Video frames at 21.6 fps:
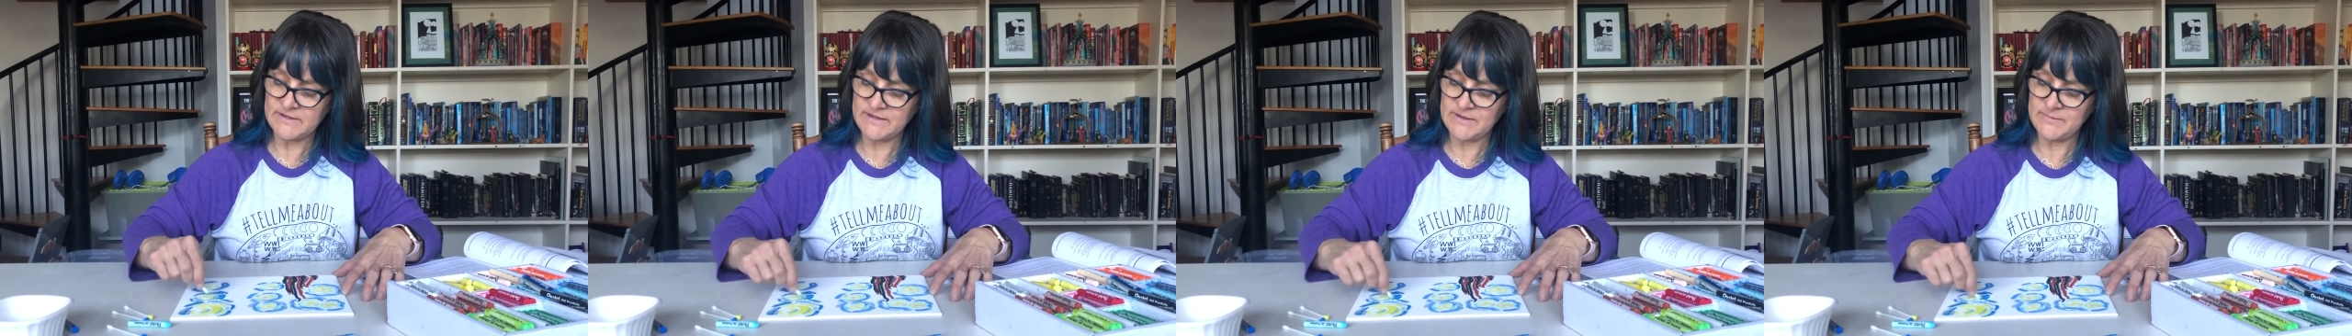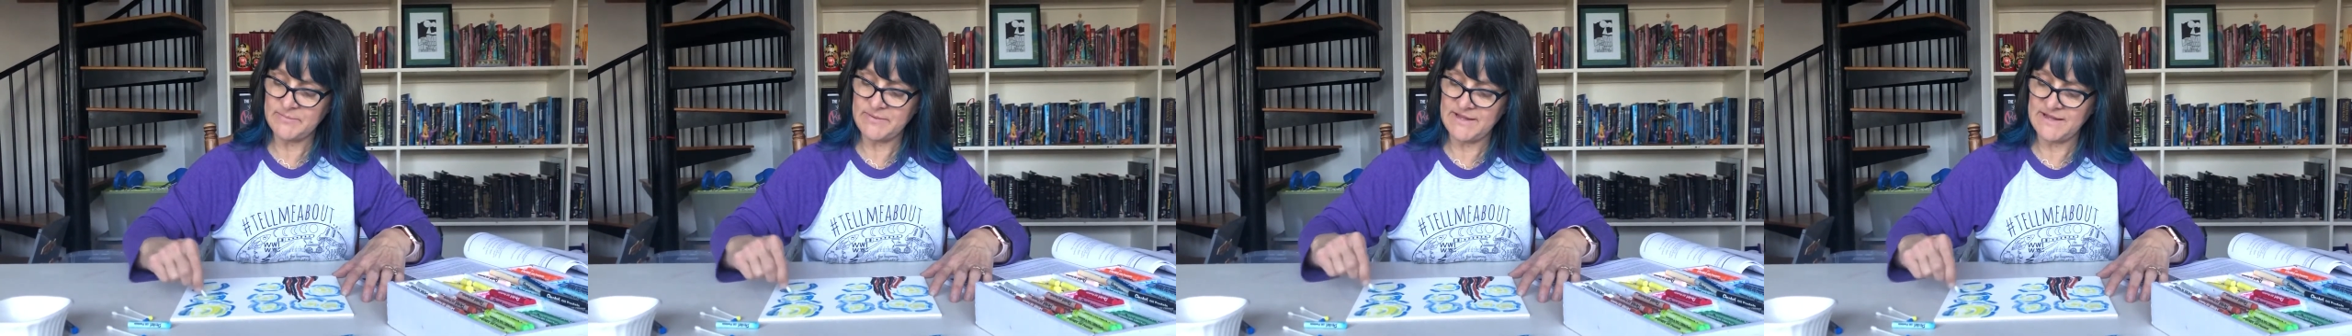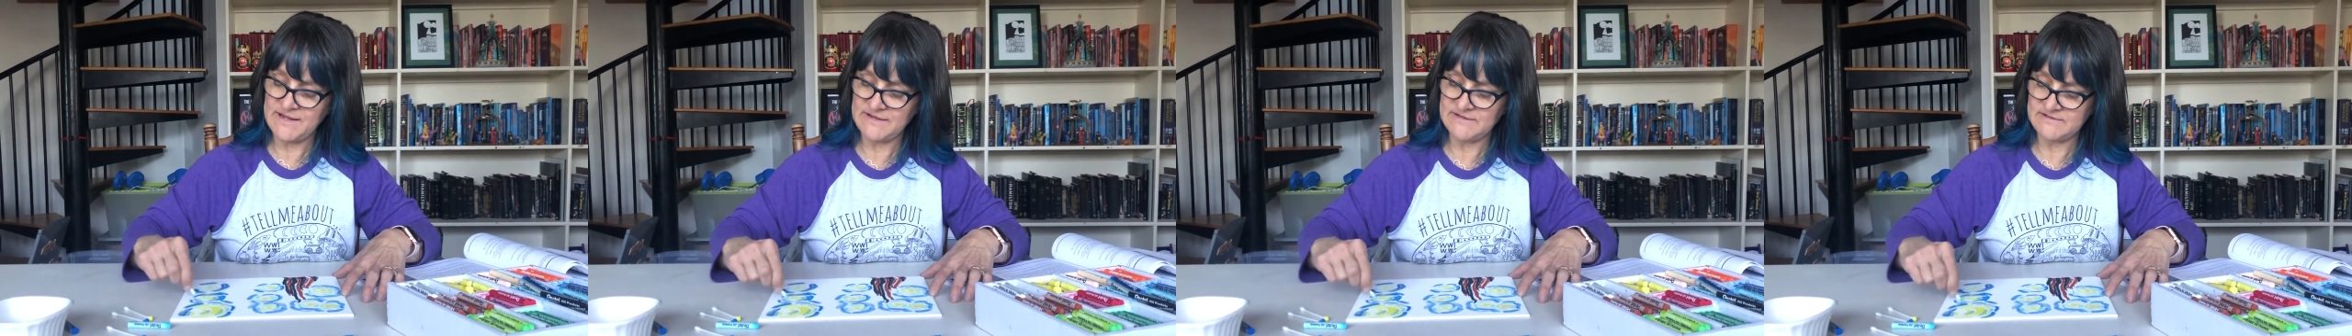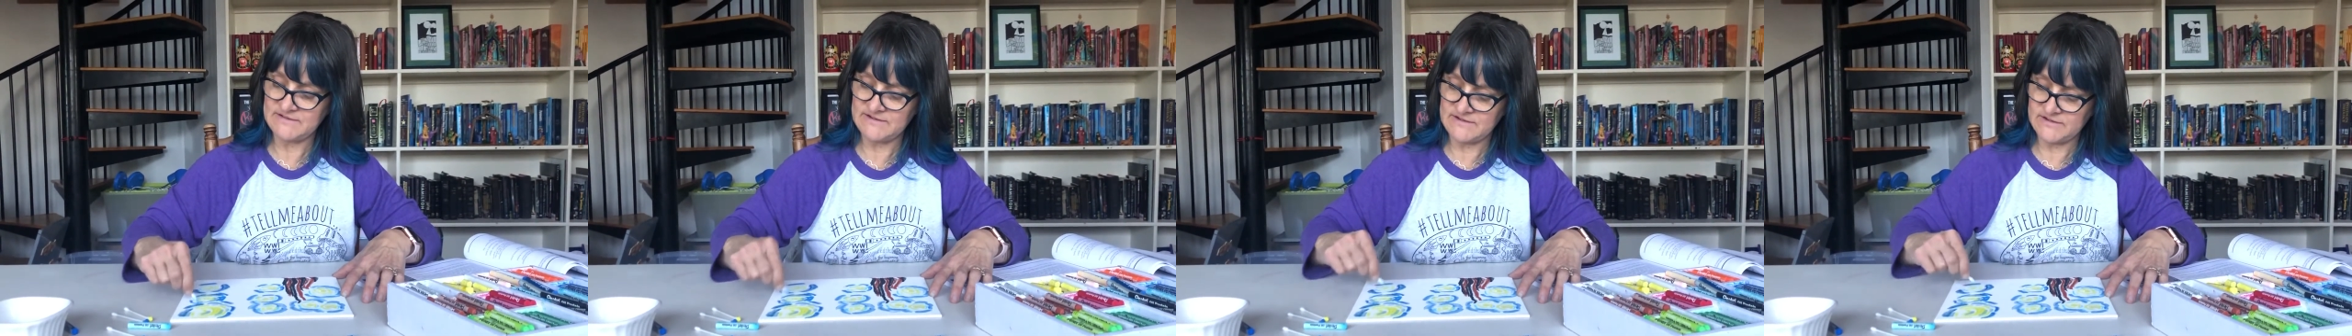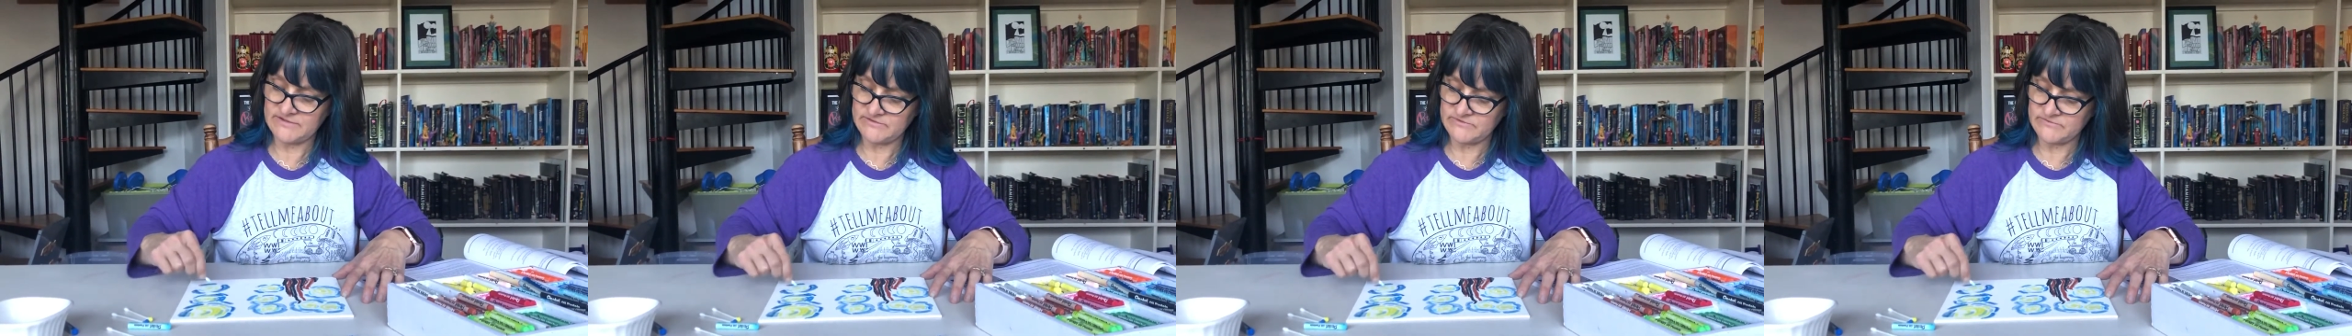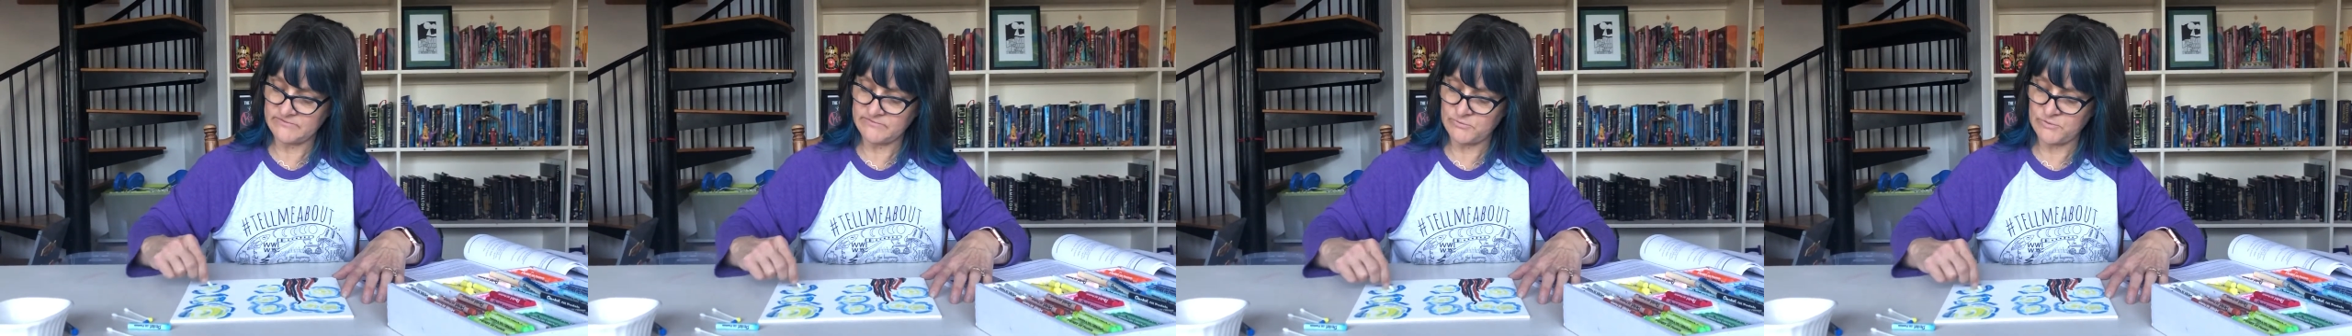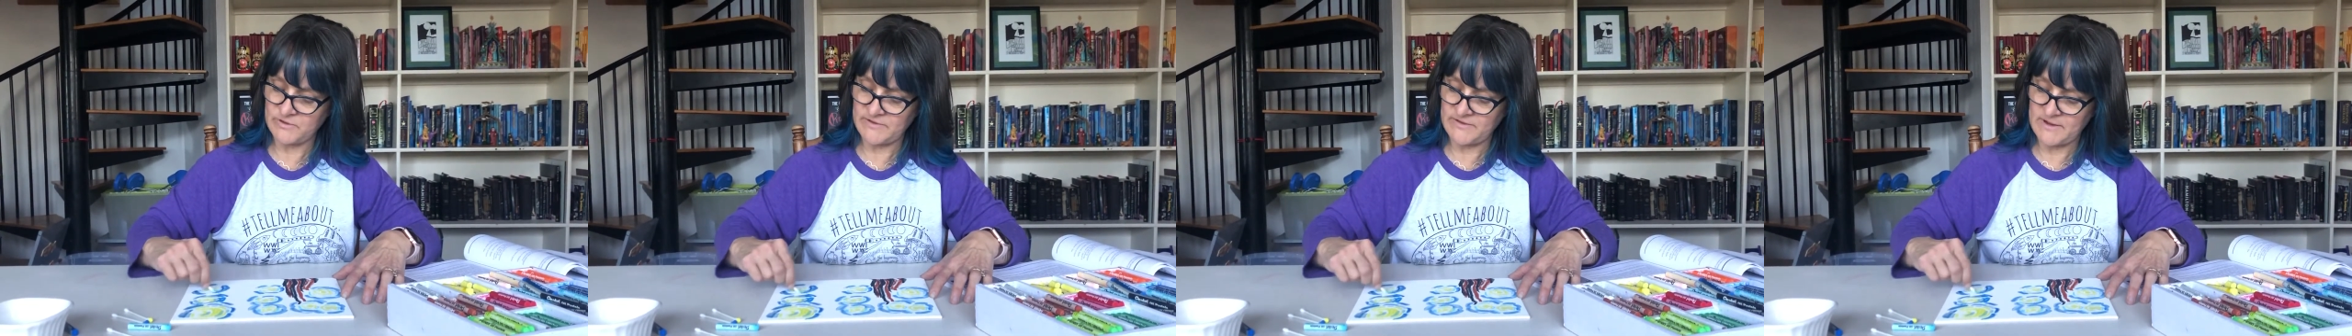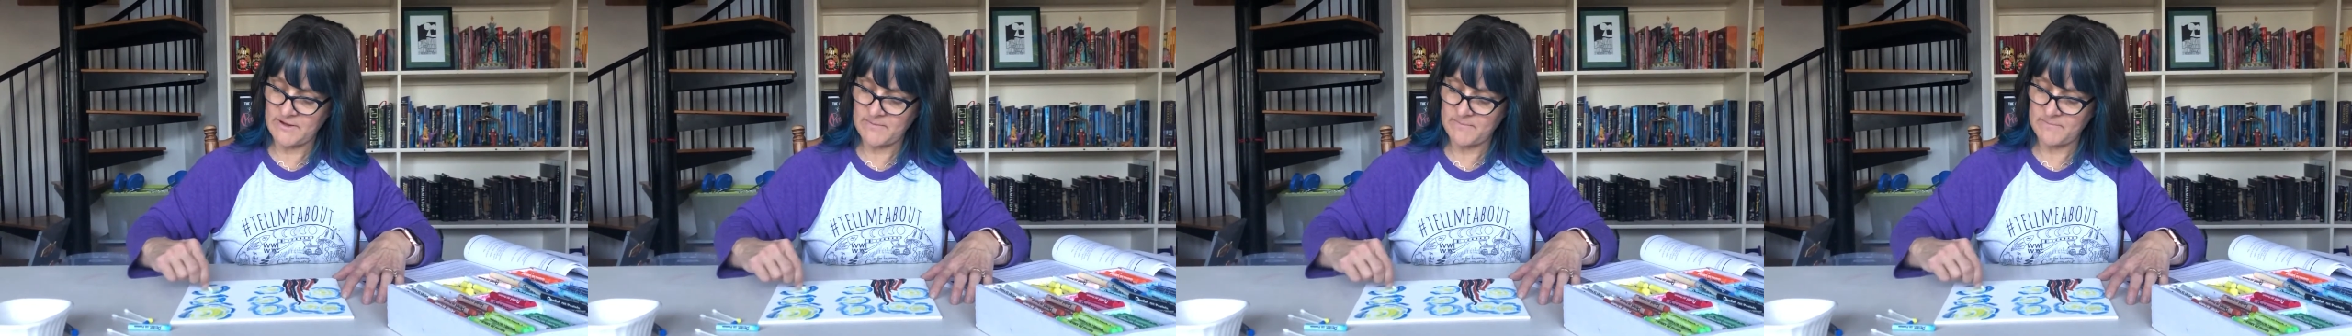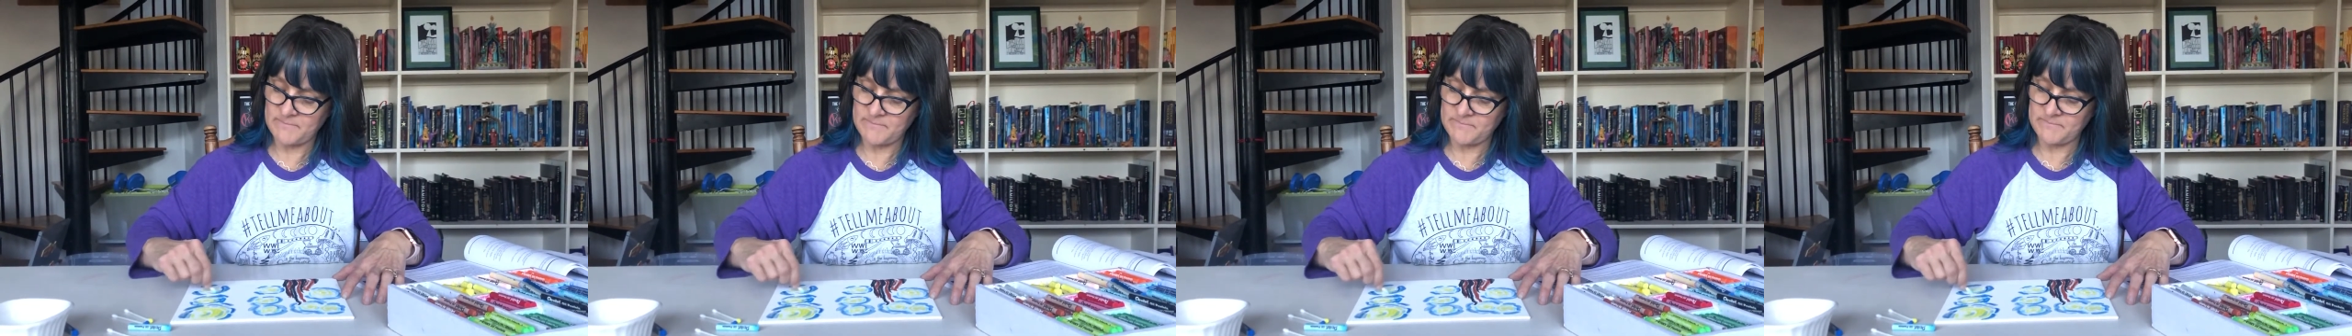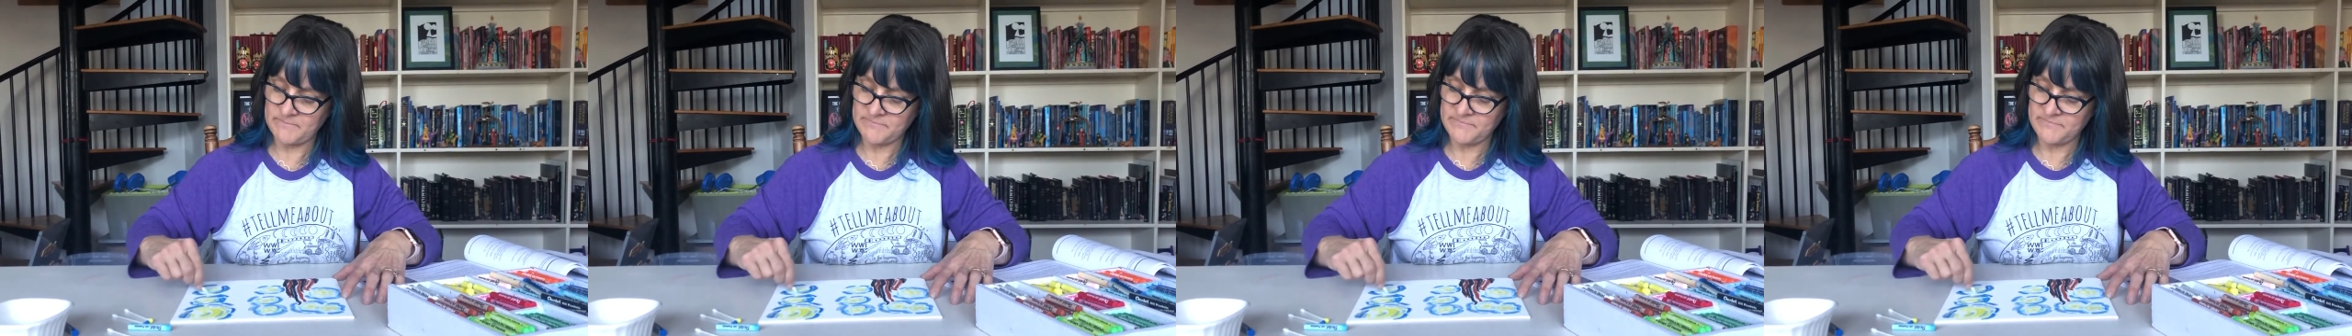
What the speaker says: like painting for them.